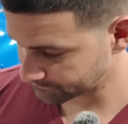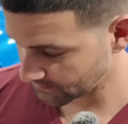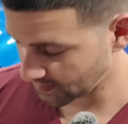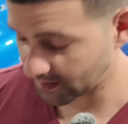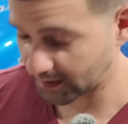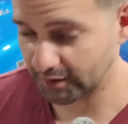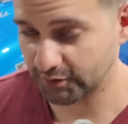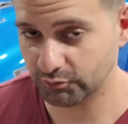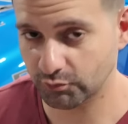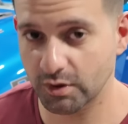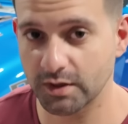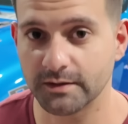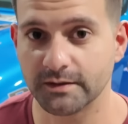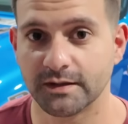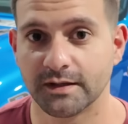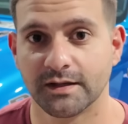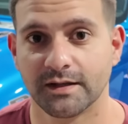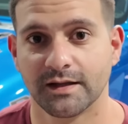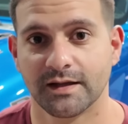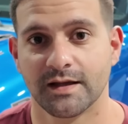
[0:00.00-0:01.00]
And guess what?
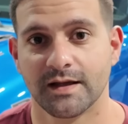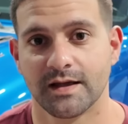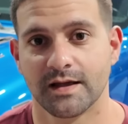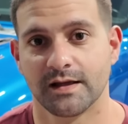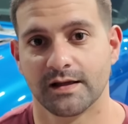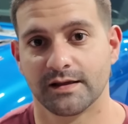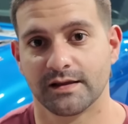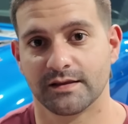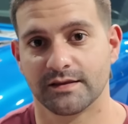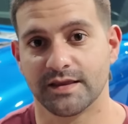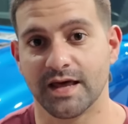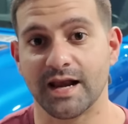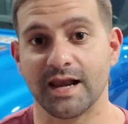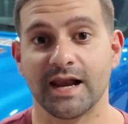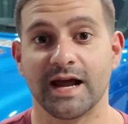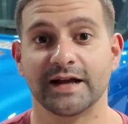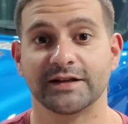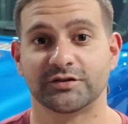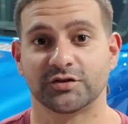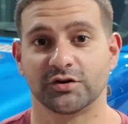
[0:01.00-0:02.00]
That
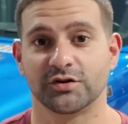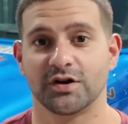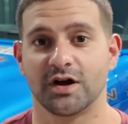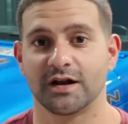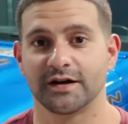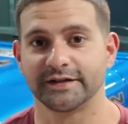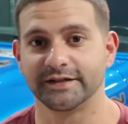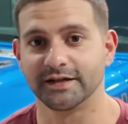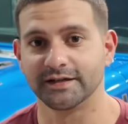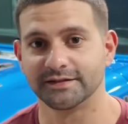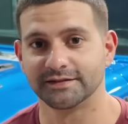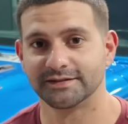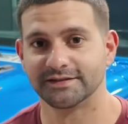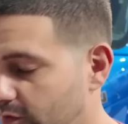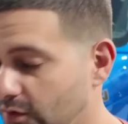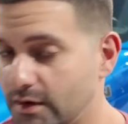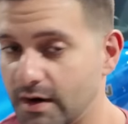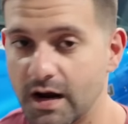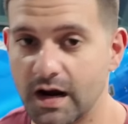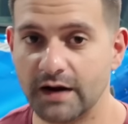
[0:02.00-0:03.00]
light turned on again.
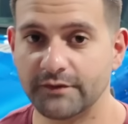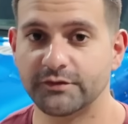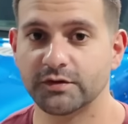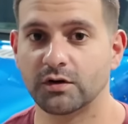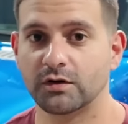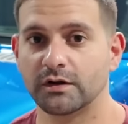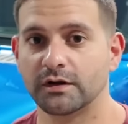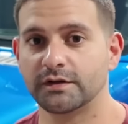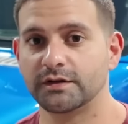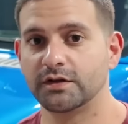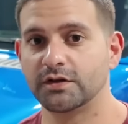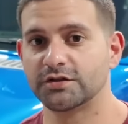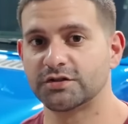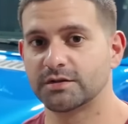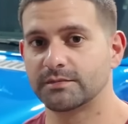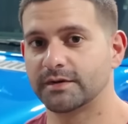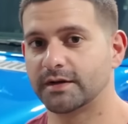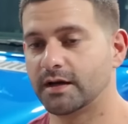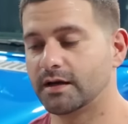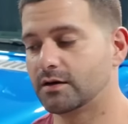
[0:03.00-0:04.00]
So now I have to go to the
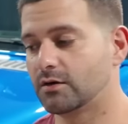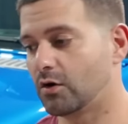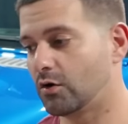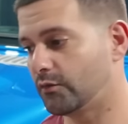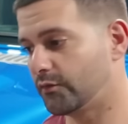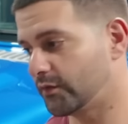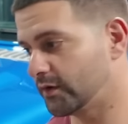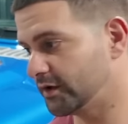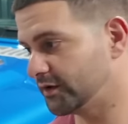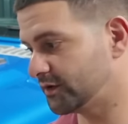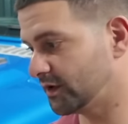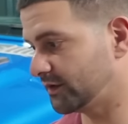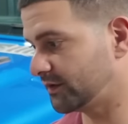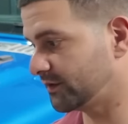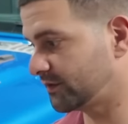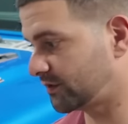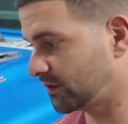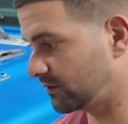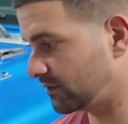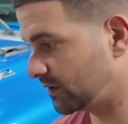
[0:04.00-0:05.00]
dealership again. Hopefully it's
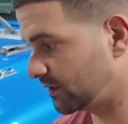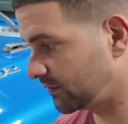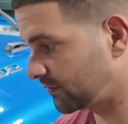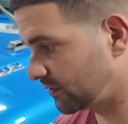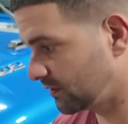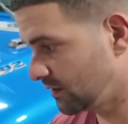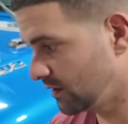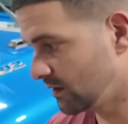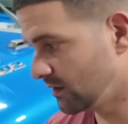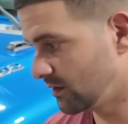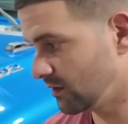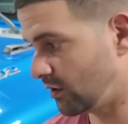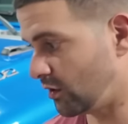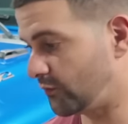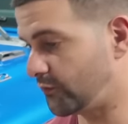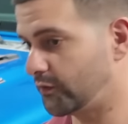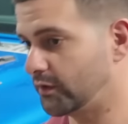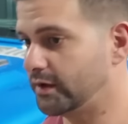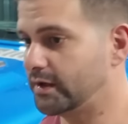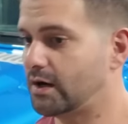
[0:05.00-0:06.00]
nothing serious.
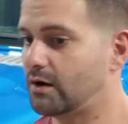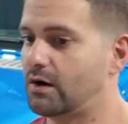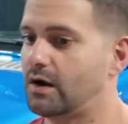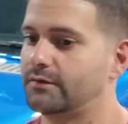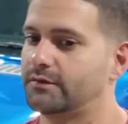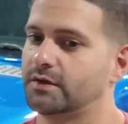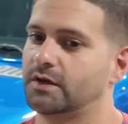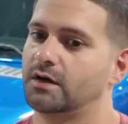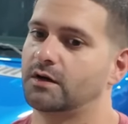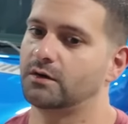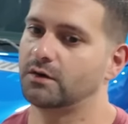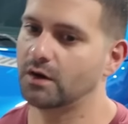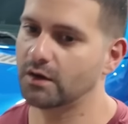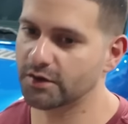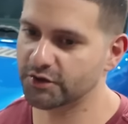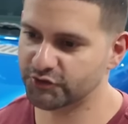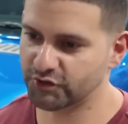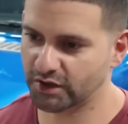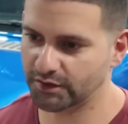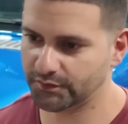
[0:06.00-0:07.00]
Hopefully I don't have to get
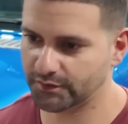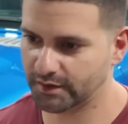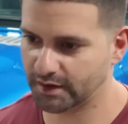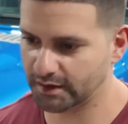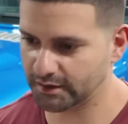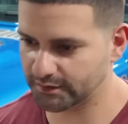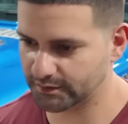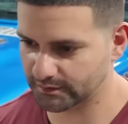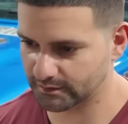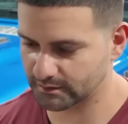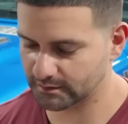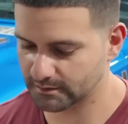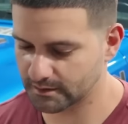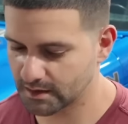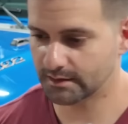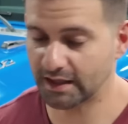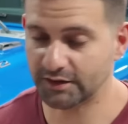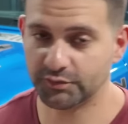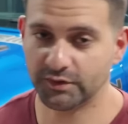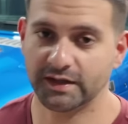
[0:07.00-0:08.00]
another transfer case.
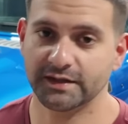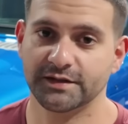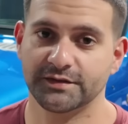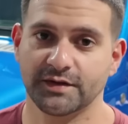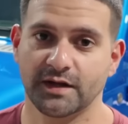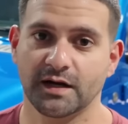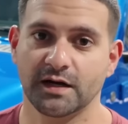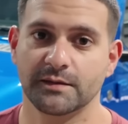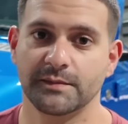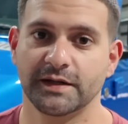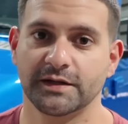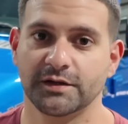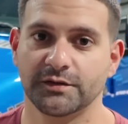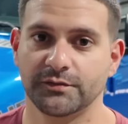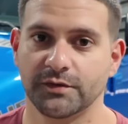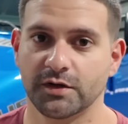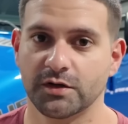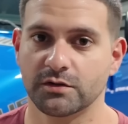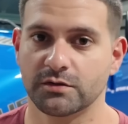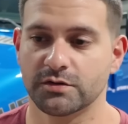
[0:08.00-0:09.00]
That's why I decided to make this
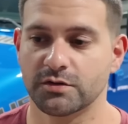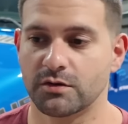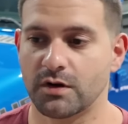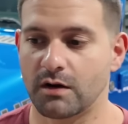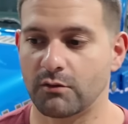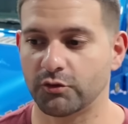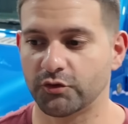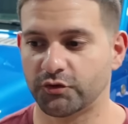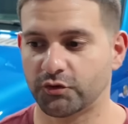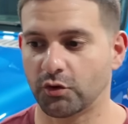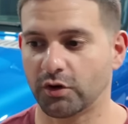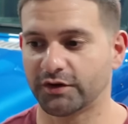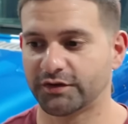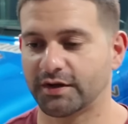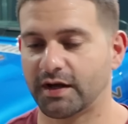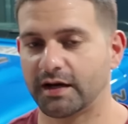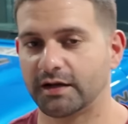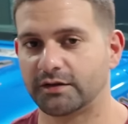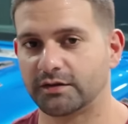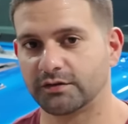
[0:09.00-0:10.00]
video. You know, I was so
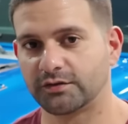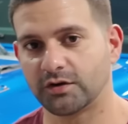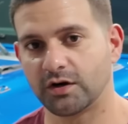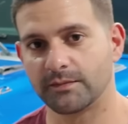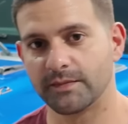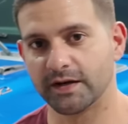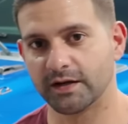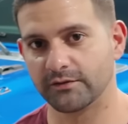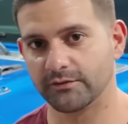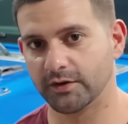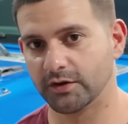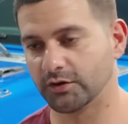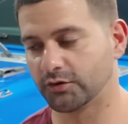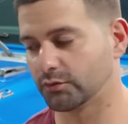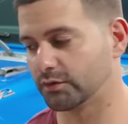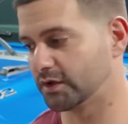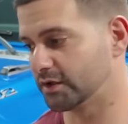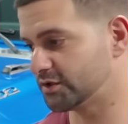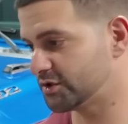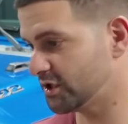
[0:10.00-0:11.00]
excited to start making videos
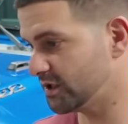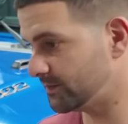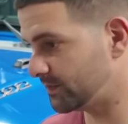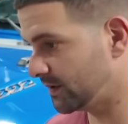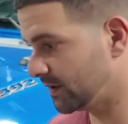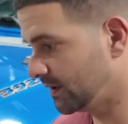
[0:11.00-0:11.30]
with the Jeep.